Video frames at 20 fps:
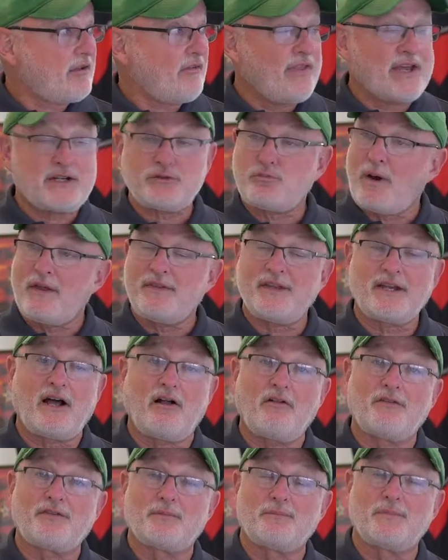That's why they
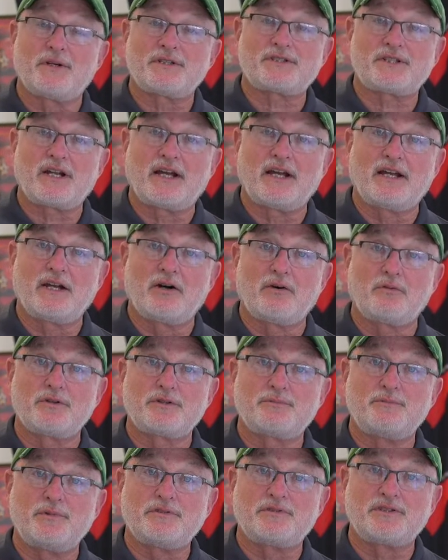call it the Mustang
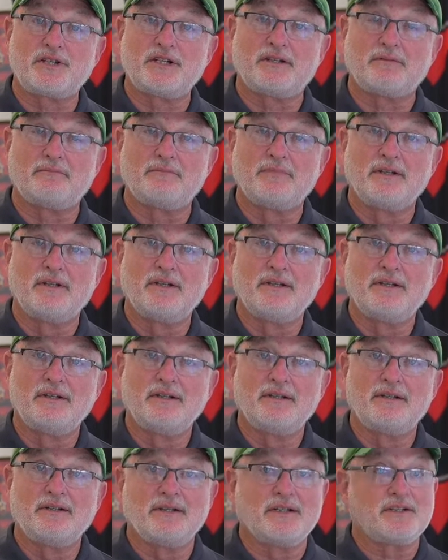Owners Museum.
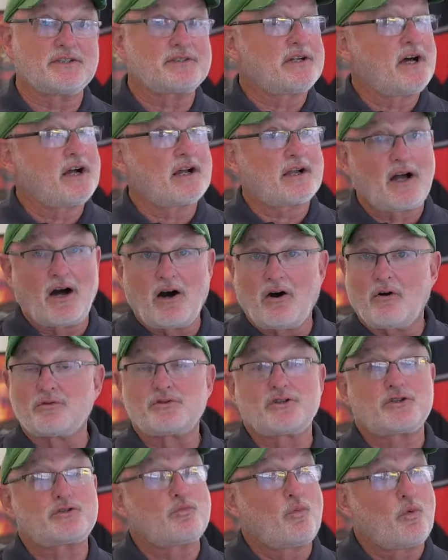It's not
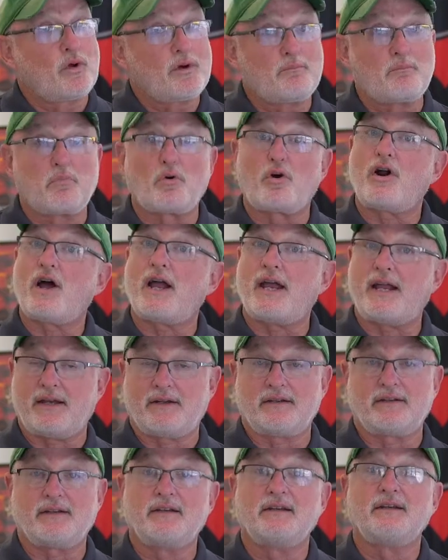called just one
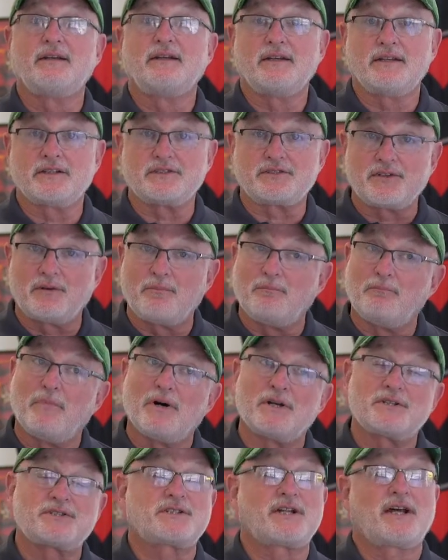brand, it's the
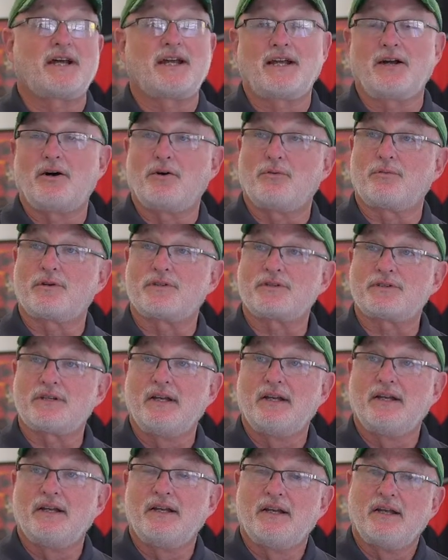Mustang owners.
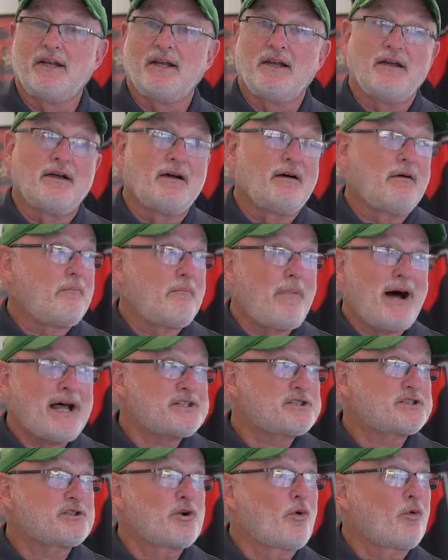My
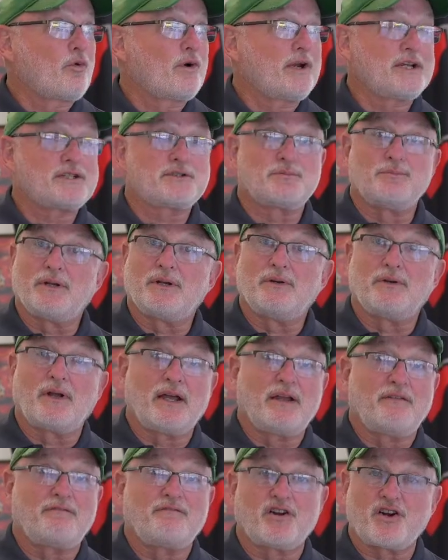story has been
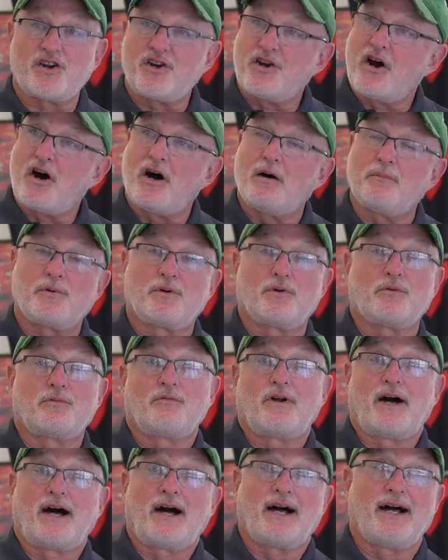a phenomenal
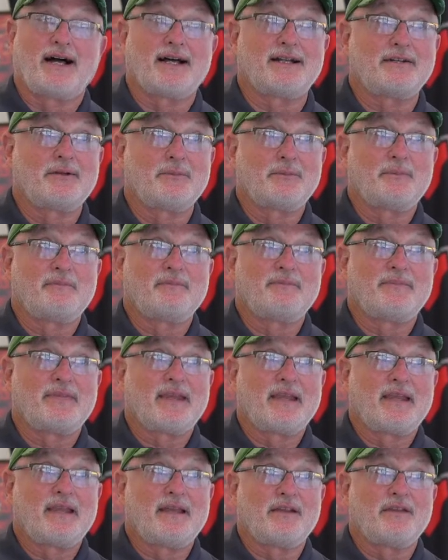ride.
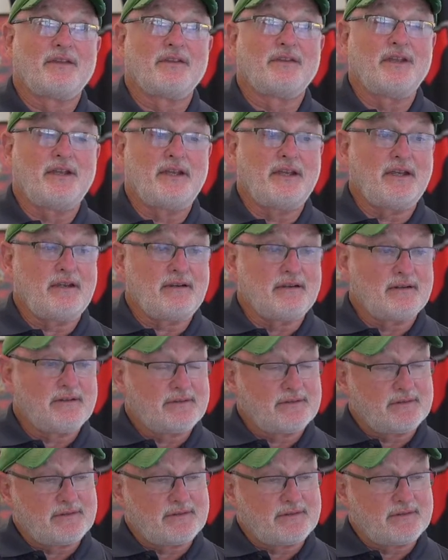The,